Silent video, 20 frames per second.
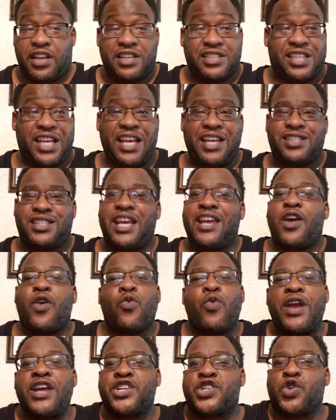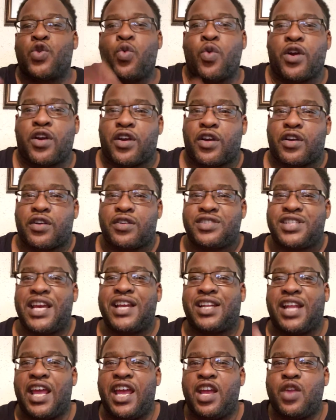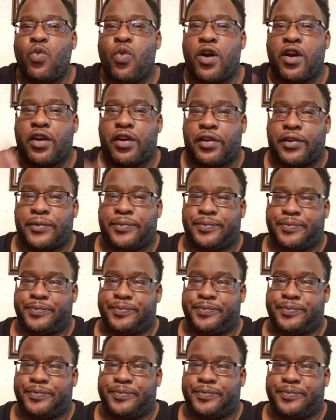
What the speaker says: Take a racial word. Take the N-word.